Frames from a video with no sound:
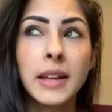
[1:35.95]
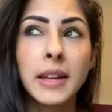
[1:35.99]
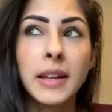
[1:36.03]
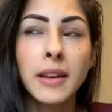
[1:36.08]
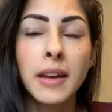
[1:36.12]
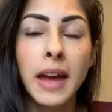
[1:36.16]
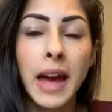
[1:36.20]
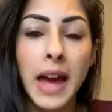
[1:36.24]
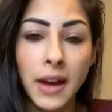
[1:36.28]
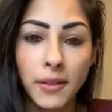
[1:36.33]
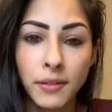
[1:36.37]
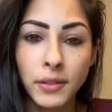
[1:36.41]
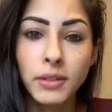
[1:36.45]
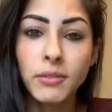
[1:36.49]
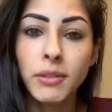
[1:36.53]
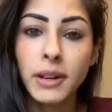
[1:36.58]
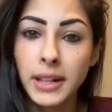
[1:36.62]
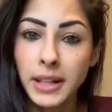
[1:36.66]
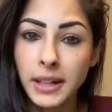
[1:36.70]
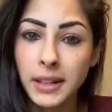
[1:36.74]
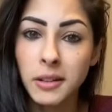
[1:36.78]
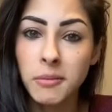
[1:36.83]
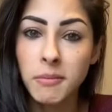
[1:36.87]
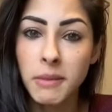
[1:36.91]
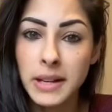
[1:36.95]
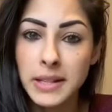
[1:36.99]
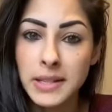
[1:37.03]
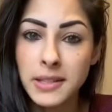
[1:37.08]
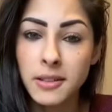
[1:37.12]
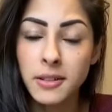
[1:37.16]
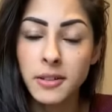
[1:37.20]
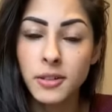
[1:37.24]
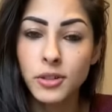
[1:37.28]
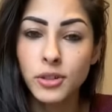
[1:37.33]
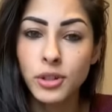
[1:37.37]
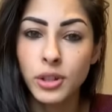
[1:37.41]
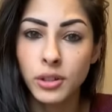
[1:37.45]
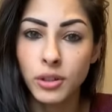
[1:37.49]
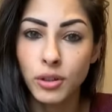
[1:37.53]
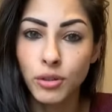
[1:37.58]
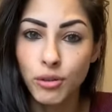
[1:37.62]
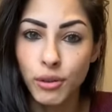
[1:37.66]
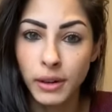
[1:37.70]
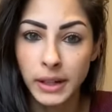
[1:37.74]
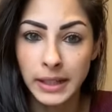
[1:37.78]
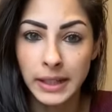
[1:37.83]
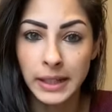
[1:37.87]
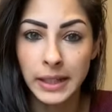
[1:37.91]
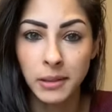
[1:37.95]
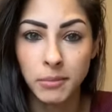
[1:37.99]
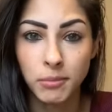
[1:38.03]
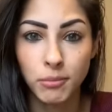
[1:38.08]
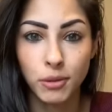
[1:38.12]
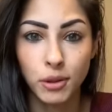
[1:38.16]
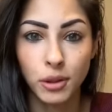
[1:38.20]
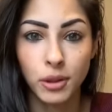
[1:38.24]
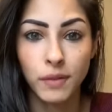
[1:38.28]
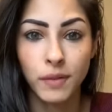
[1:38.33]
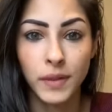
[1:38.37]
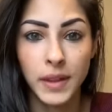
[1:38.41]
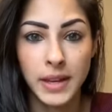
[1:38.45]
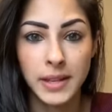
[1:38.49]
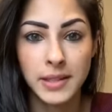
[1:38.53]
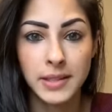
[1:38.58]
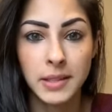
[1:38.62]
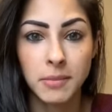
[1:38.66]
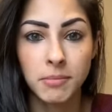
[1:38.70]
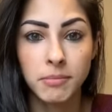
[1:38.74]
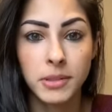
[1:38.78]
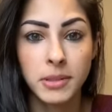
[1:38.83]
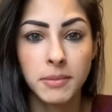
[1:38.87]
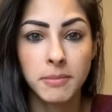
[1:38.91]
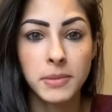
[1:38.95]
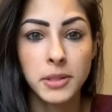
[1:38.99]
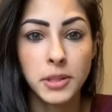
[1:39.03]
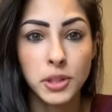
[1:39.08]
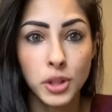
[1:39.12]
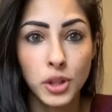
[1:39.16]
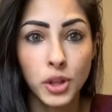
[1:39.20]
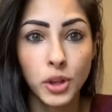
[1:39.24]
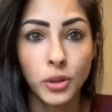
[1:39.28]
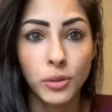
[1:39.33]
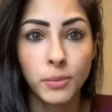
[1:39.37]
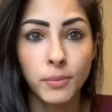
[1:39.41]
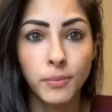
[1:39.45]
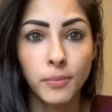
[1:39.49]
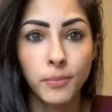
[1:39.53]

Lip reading: having regular massage can greatly improve their symptoms too.